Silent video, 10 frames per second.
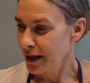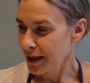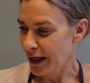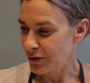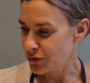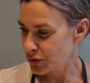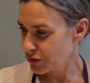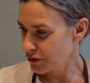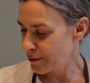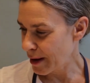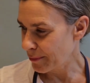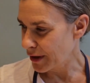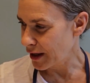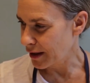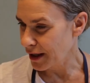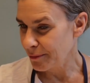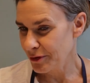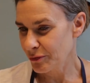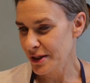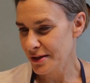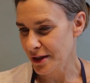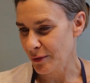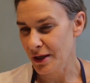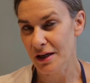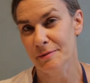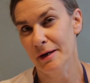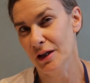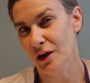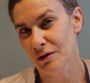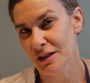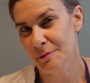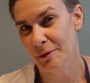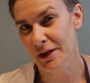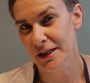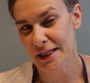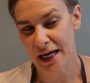Now, do you remember a couple of weeks ago we learned about the Holy Spirit,